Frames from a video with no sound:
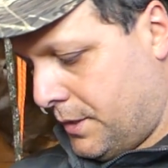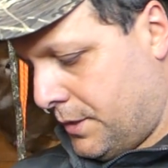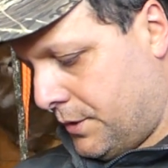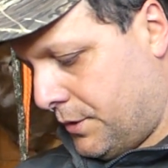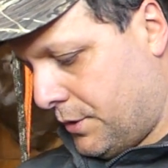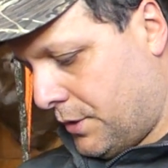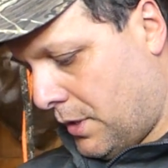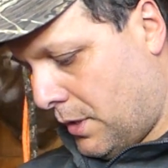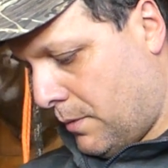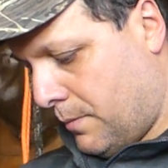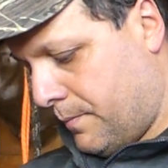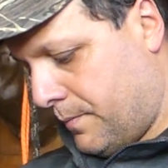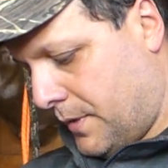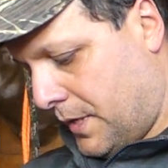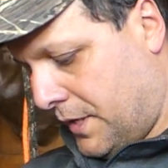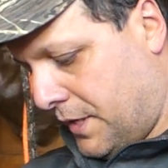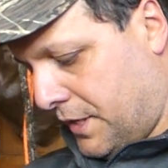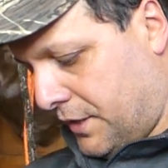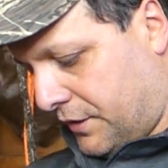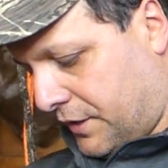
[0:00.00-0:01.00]
So
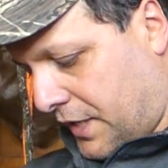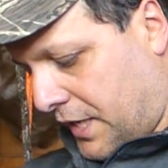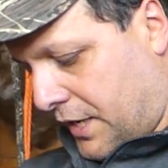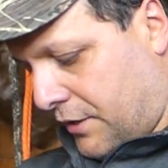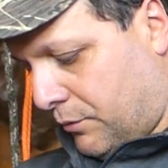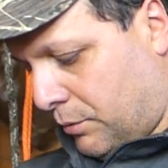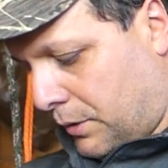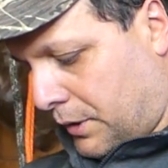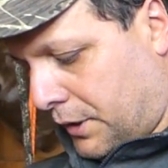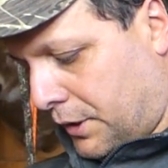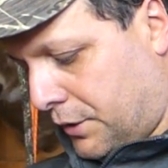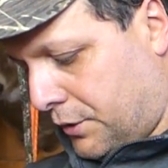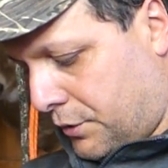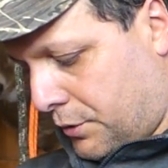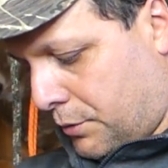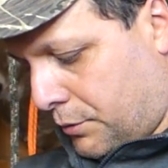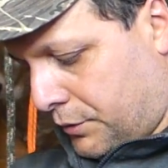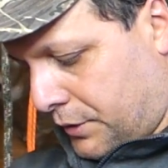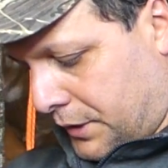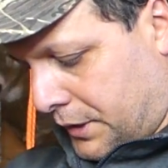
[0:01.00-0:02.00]
in this case, what I'm going to
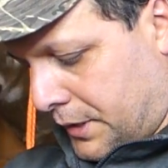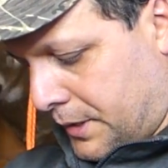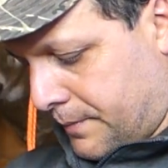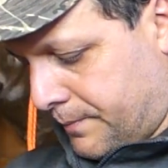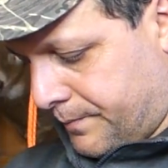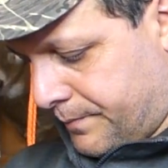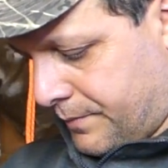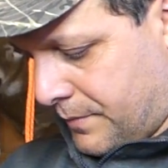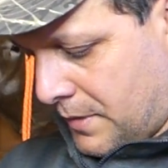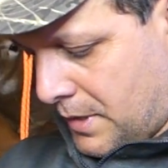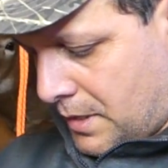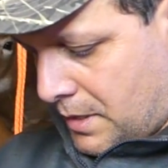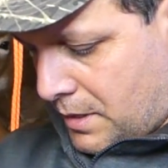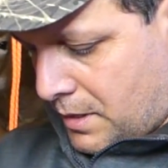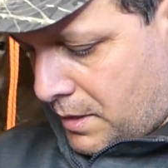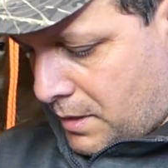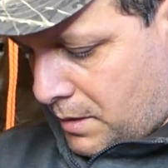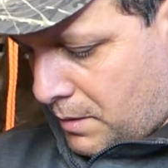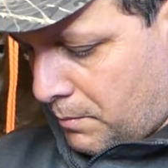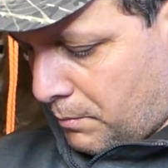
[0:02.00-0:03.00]
do is I'm going to
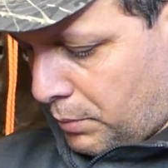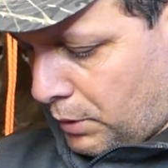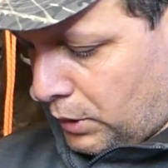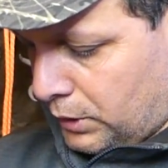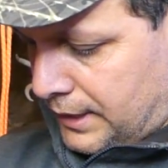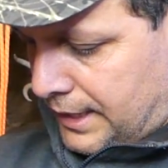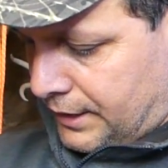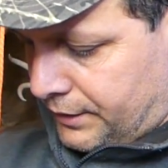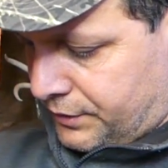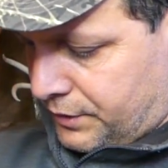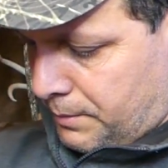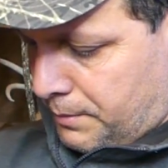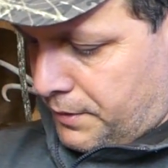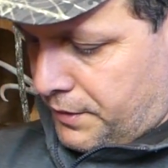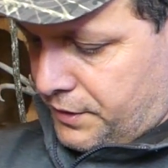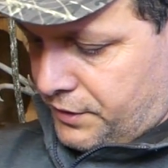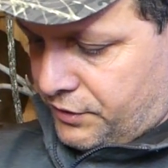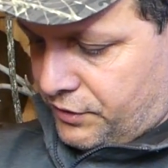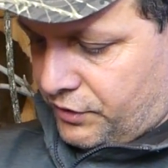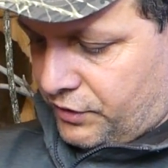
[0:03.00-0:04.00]
pull out some of
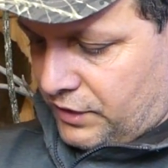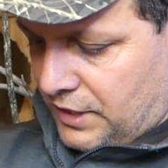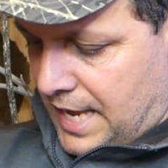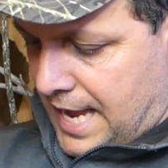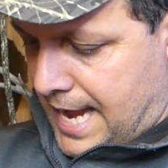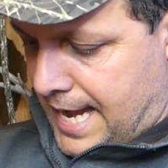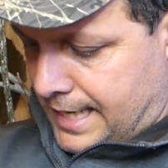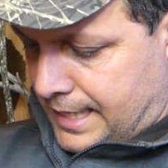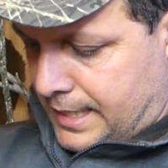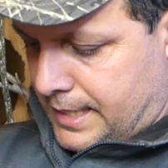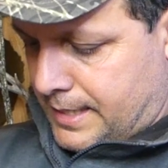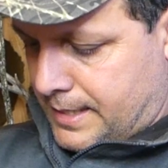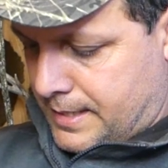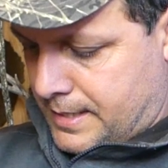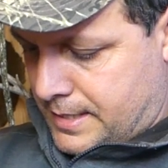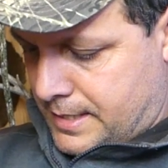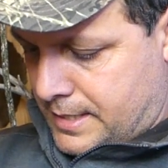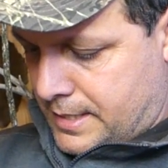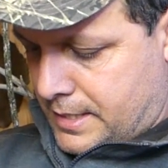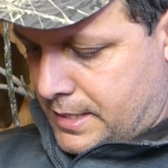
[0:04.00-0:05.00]
this slack
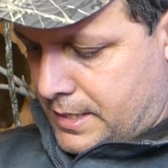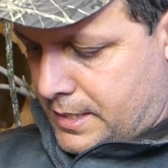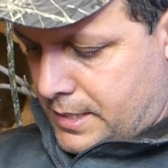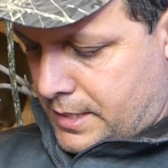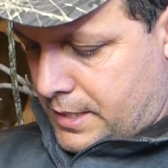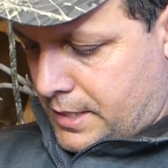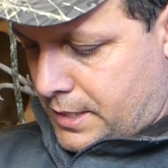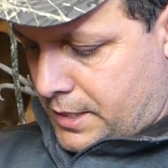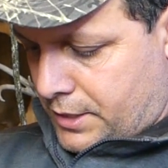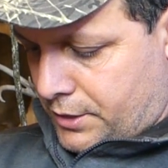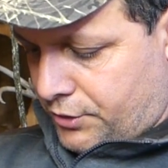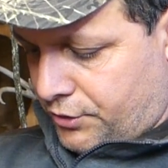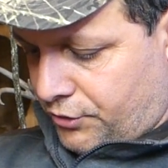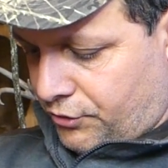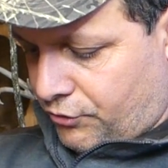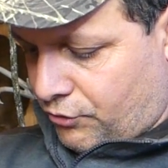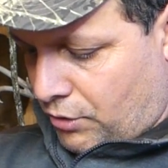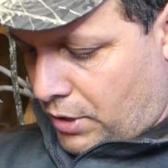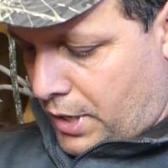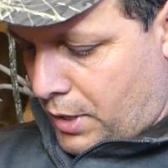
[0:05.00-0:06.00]
and
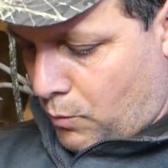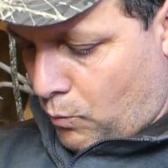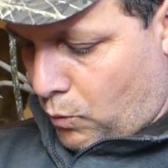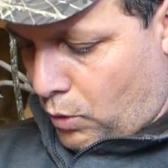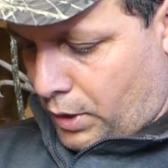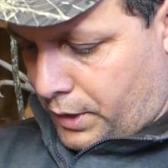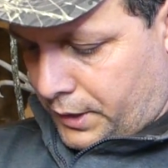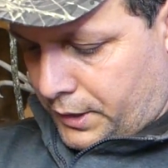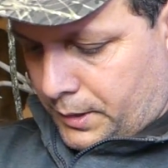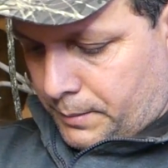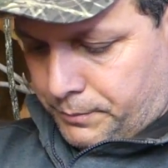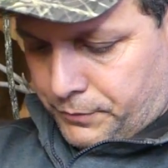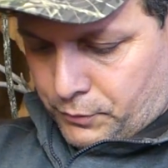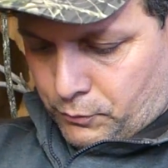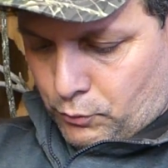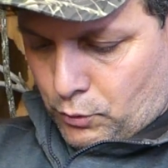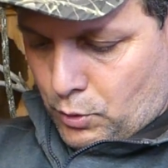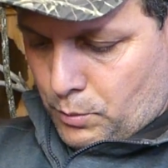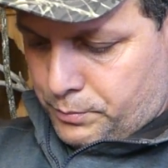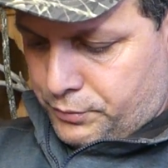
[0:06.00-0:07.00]
just try and work it up the
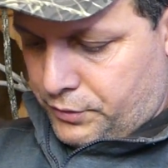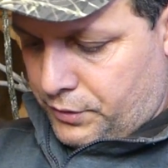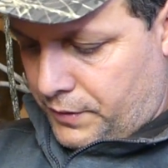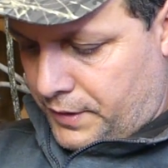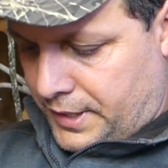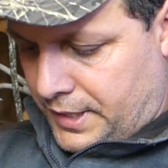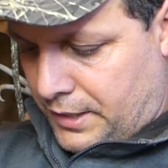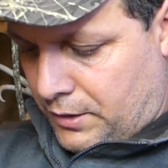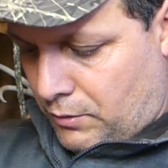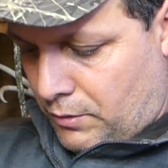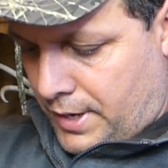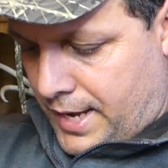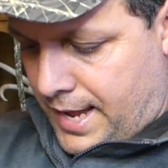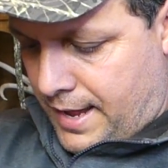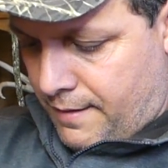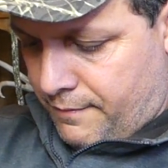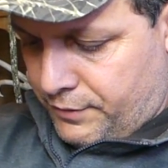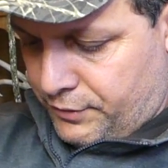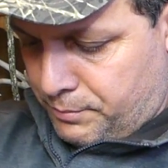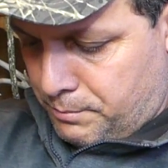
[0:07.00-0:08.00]
rope so that I don't
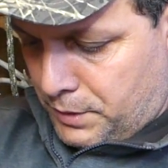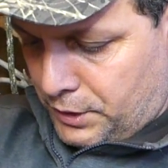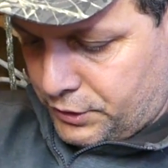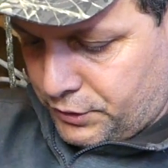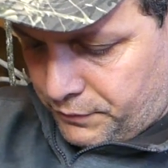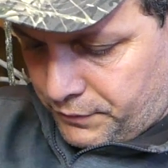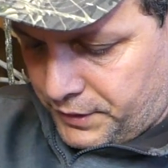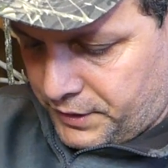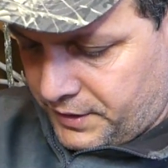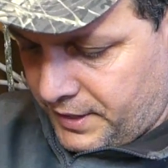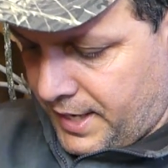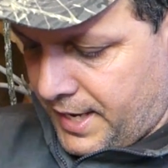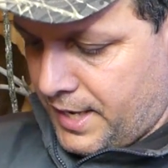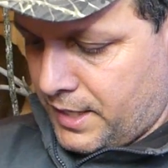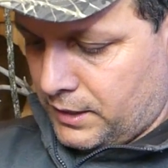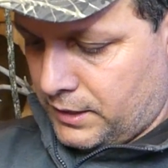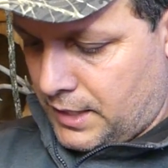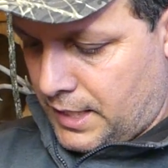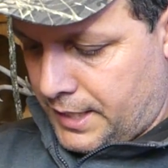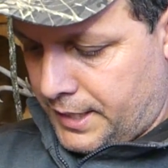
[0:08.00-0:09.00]
have as much of a
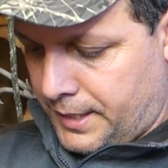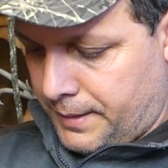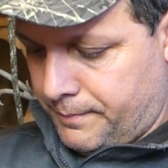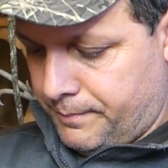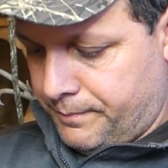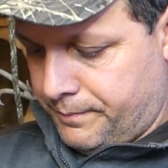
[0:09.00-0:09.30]
tail on it.